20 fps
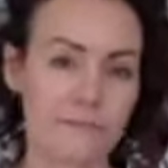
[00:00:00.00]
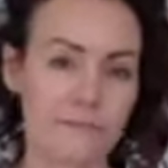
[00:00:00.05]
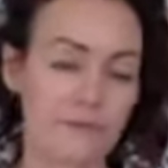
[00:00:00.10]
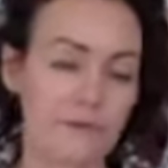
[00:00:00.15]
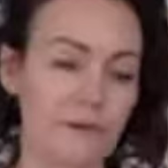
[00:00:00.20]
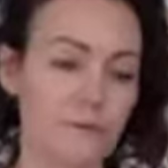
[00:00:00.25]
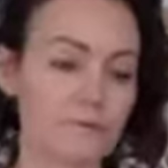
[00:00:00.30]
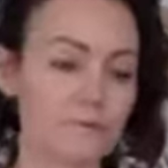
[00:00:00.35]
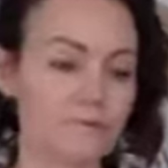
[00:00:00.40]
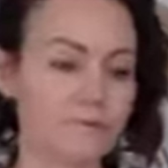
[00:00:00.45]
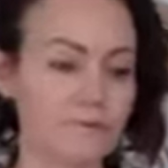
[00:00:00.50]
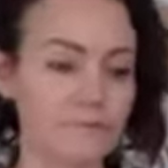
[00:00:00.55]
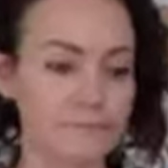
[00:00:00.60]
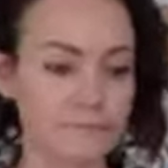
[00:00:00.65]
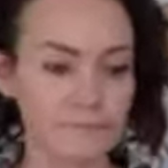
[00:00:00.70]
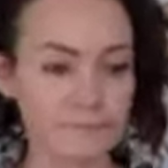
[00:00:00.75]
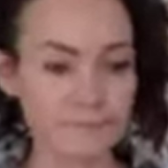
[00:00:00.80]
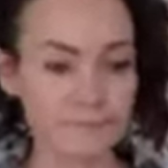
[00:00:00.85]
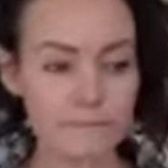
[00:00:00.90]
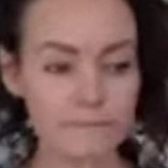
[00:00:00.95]
So
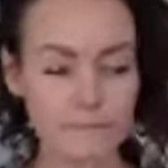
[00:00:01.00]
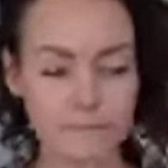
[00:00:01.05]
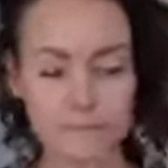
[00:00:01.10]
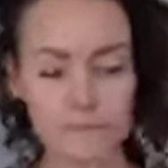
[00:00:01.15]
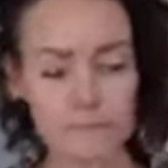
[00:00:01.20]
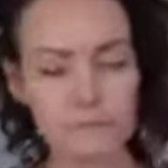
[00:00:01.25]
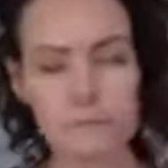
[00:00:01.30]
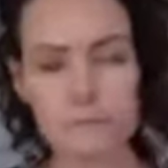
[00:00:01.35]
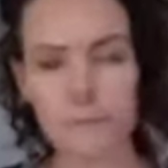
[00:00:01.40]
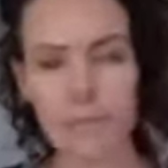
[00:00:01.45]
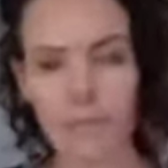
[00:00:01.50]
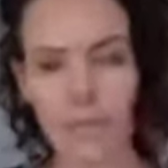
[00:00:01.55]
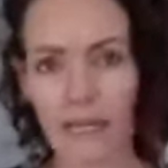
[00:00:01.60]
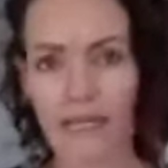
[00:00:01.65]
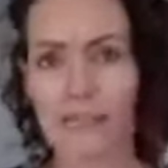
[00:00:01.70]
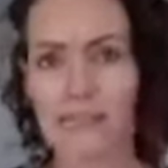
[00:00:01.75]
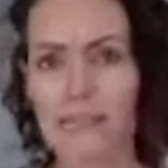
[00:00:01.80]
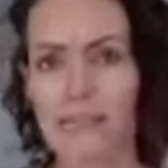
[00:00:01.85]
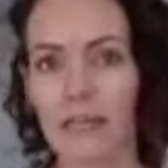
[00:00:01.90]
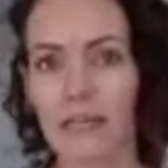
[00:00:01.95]

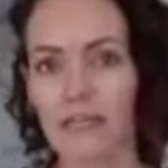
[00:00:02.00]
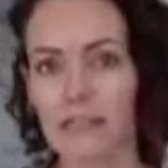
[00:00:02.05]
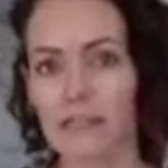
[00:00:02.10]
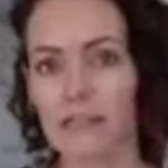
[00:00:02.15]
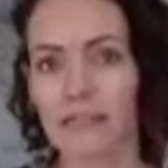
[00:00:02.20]
ICA